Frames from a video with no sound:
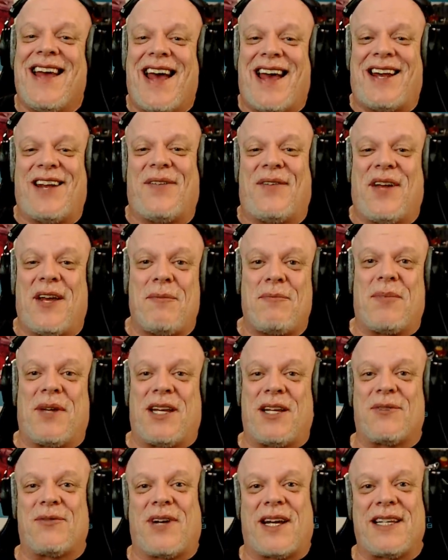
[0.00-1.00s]
And if him
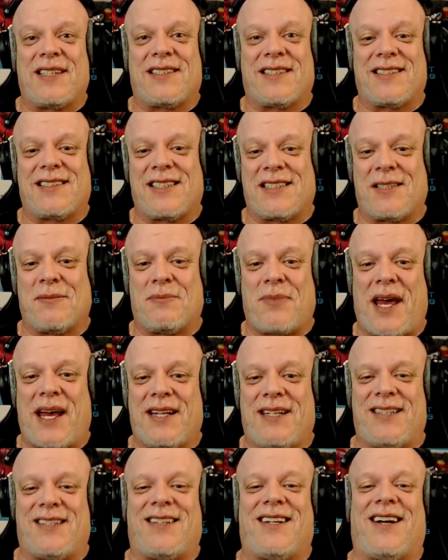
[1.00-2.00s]
being racist isn't
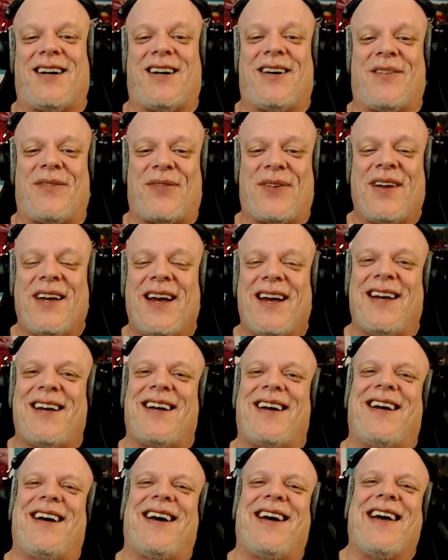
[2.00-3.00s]
bad enough,
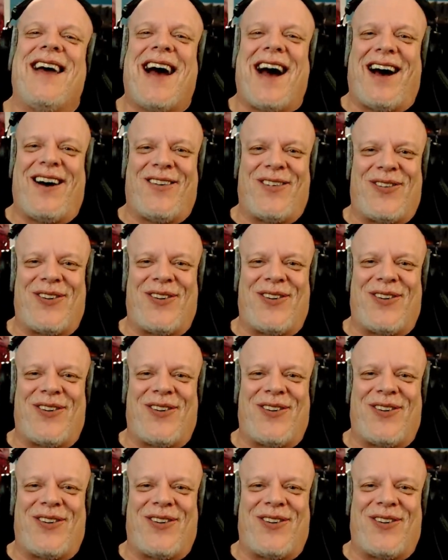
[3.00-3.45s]
how